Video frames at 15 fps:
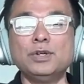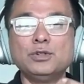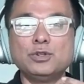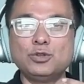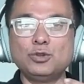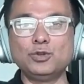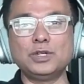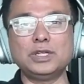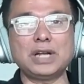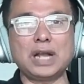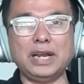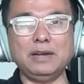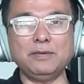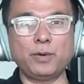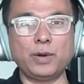So those are the
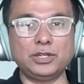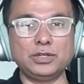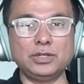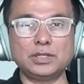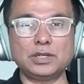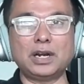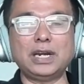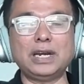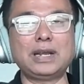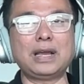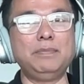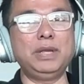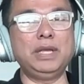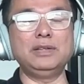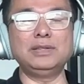kind of questions started
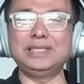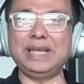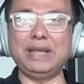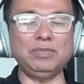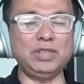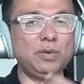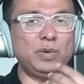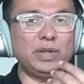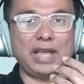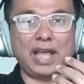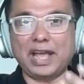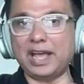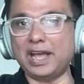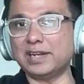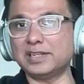coming. Same thing with
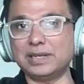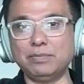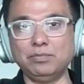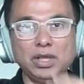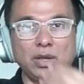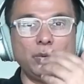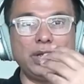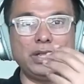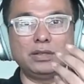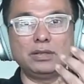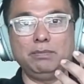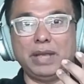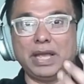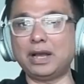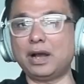hair, same thing with
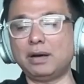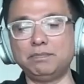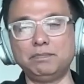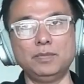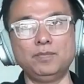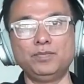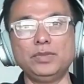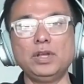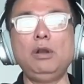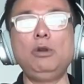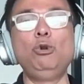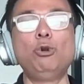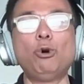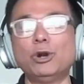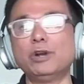makeup. There are
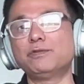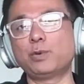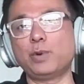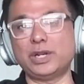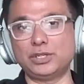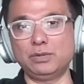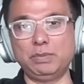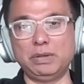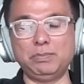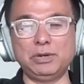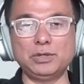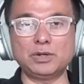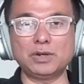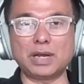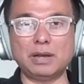a lot of questions people
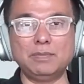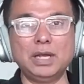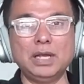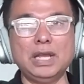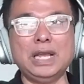used to come.